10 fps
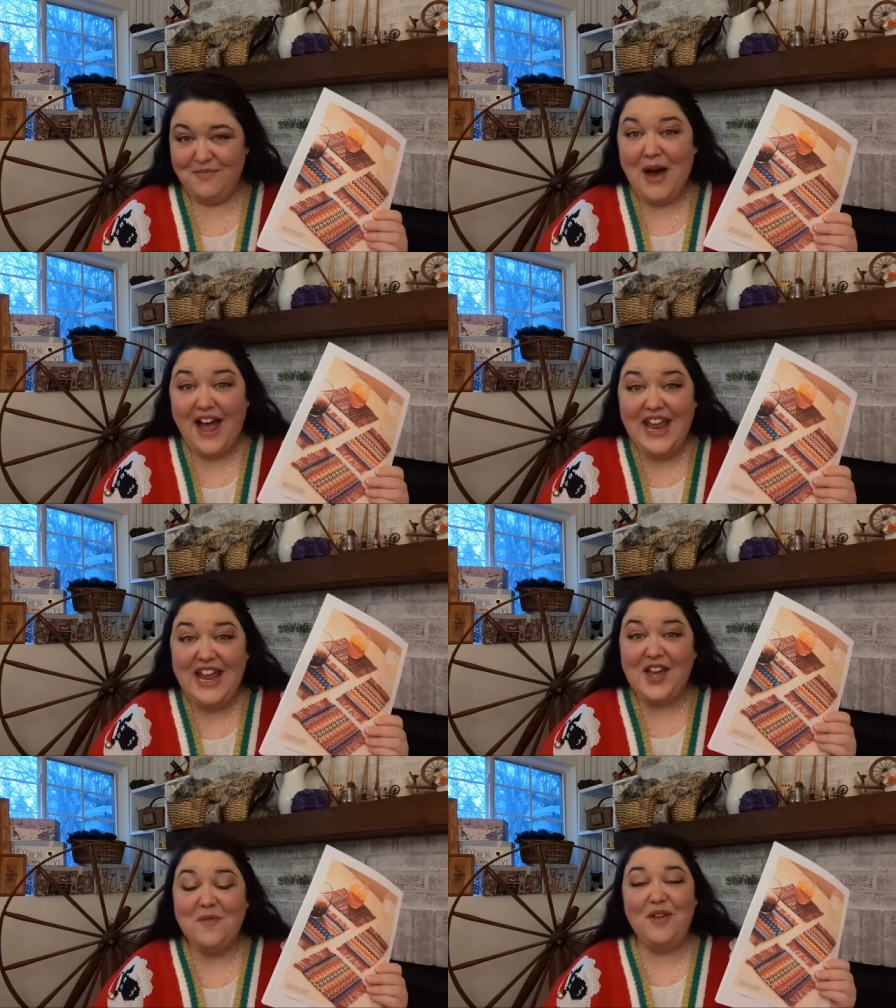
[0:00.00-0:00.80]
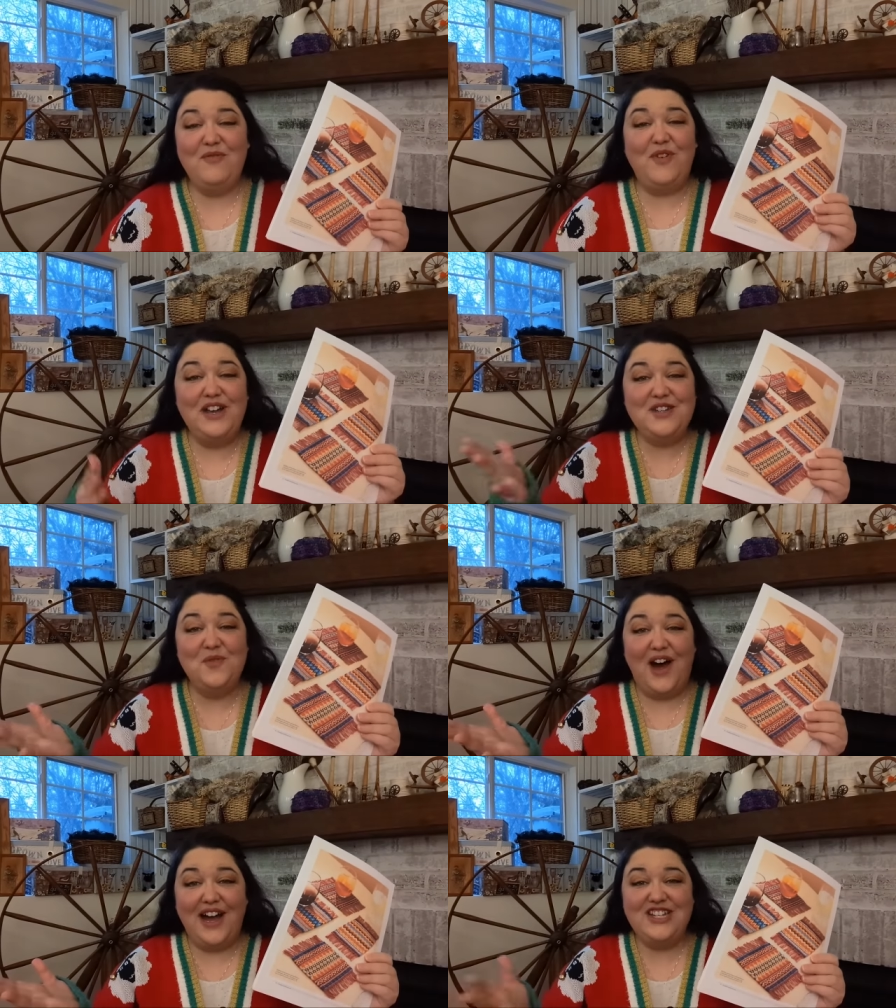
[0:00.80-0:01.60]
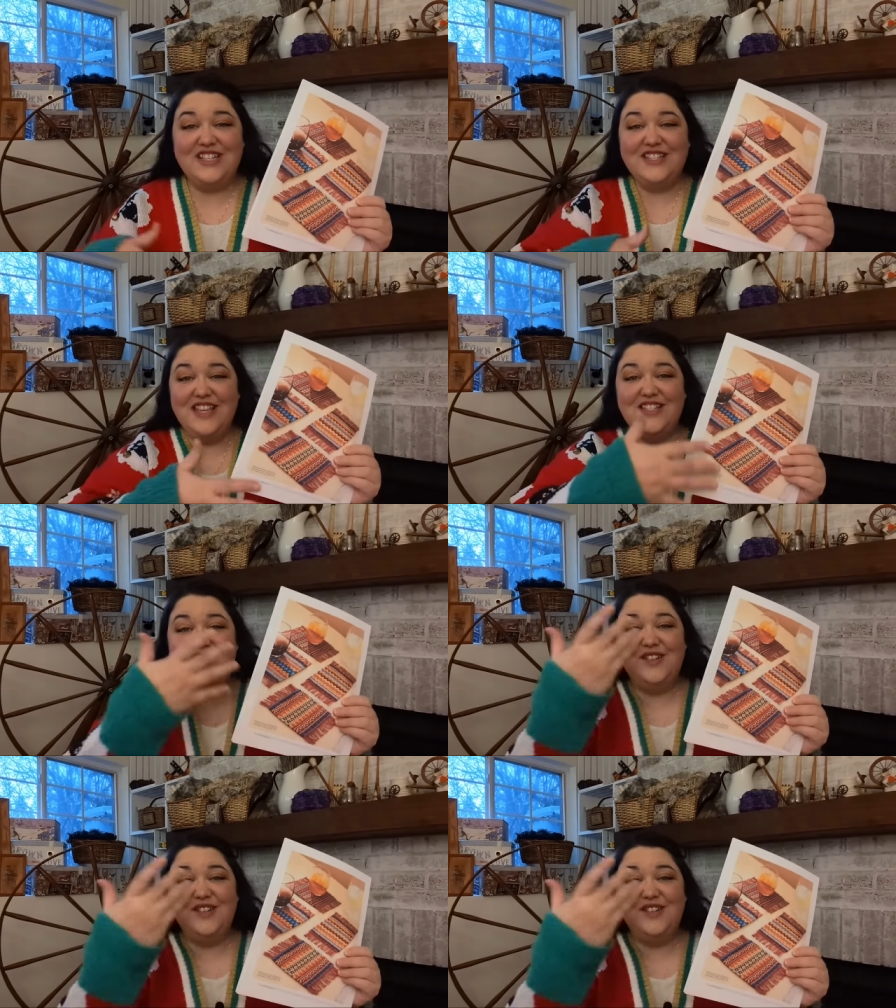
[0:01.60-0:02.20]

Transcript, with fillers: But it could be fun to watch as these